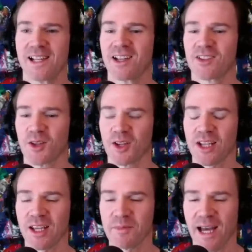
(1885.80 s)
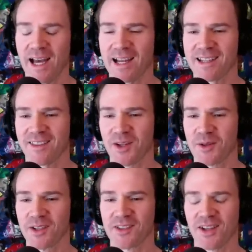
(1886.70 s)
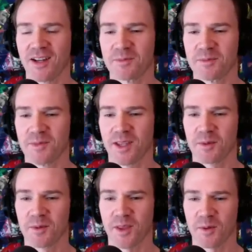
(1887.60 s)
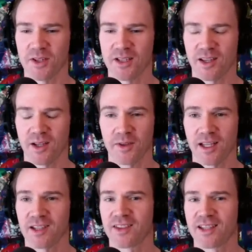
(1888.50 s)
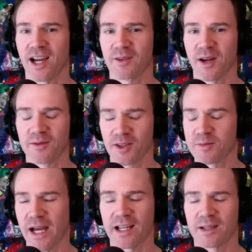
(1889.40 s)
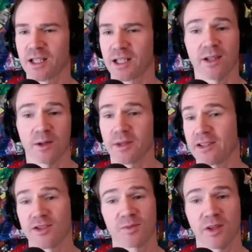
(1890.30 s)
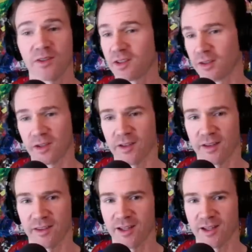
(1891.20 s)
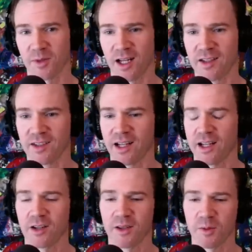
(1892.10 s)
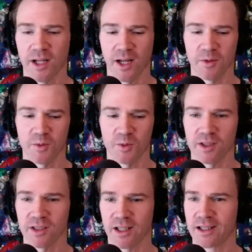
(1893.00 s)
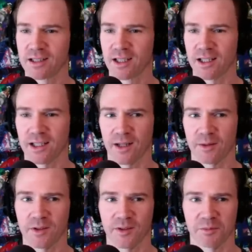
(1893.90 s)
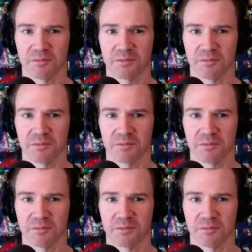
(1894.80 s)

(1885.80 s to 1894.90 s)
So looking back, there was there were things that I've looked back and I'm like, okay, well that just wasn't as good as I thought it was. And I know that when I was really young, like I was